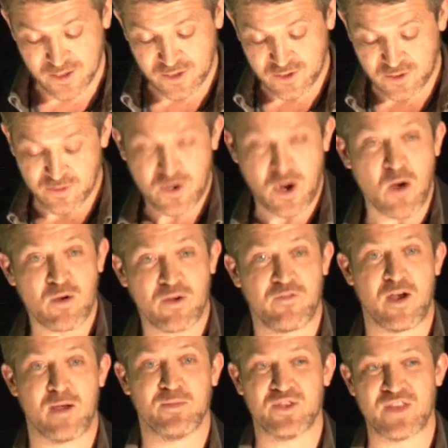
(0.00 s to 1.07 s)
So the coca
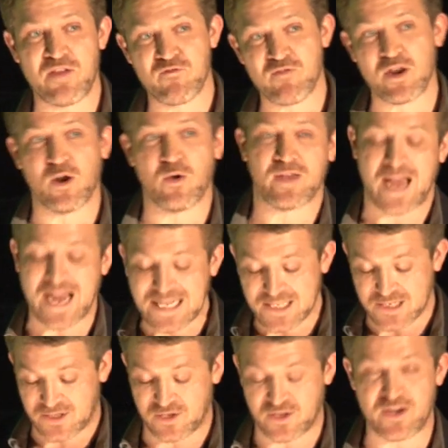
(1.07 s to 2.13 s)
farmers then
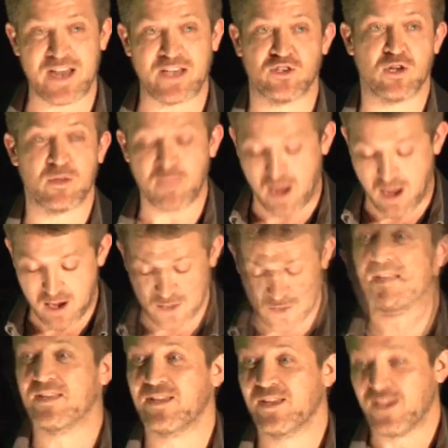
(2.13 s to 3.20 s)
relocated to the national
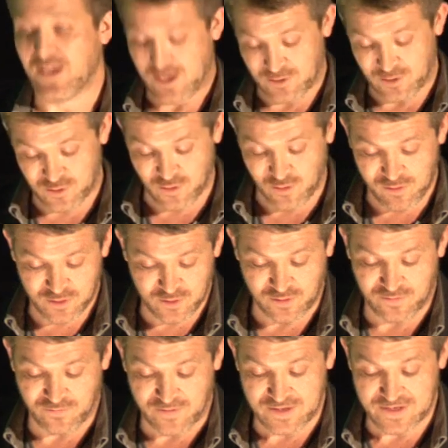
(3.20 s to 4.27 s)
parks, and the tourists
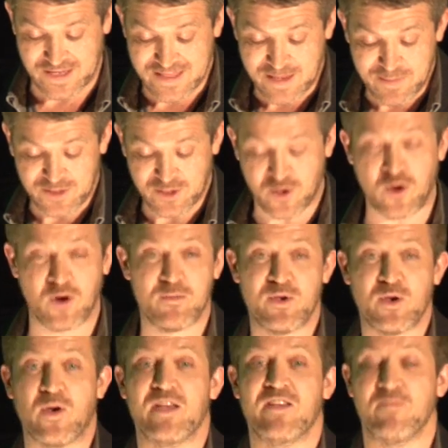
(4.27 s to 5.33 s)
couldn't visit, and that meant that
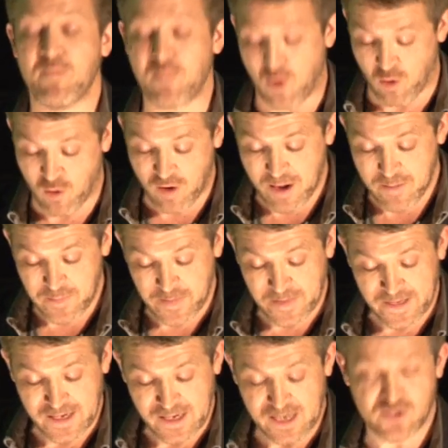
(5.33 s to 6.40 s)
Colombia got even poorer,
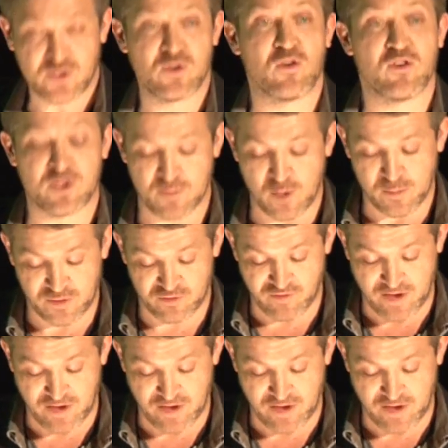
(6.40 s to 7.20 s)
as tourism all but